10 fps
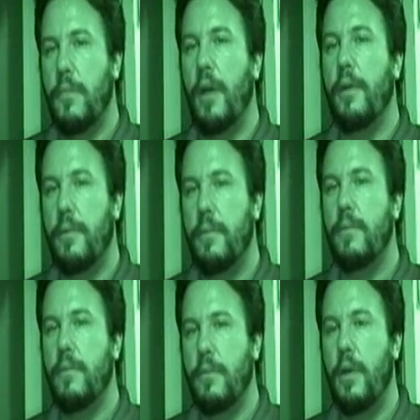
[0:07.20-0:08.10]
Yeah,
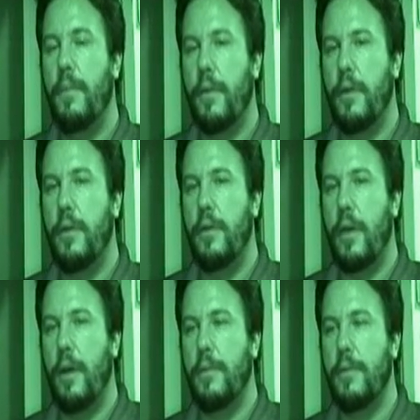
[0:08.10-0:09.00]
no, 13
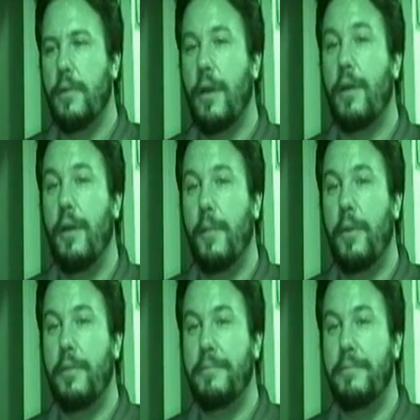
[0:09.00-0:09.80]
times. Lucky number.